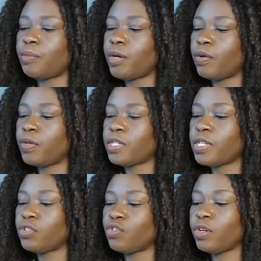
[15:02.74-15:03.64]
about, it
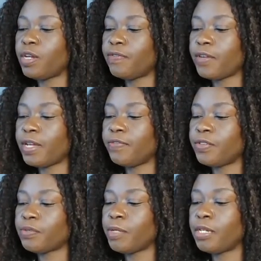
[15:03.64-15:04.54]
says your love life
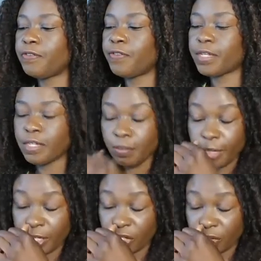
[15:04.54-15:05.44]
is being affected
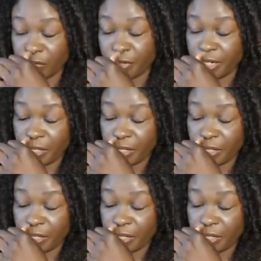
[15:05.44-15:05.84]
by children.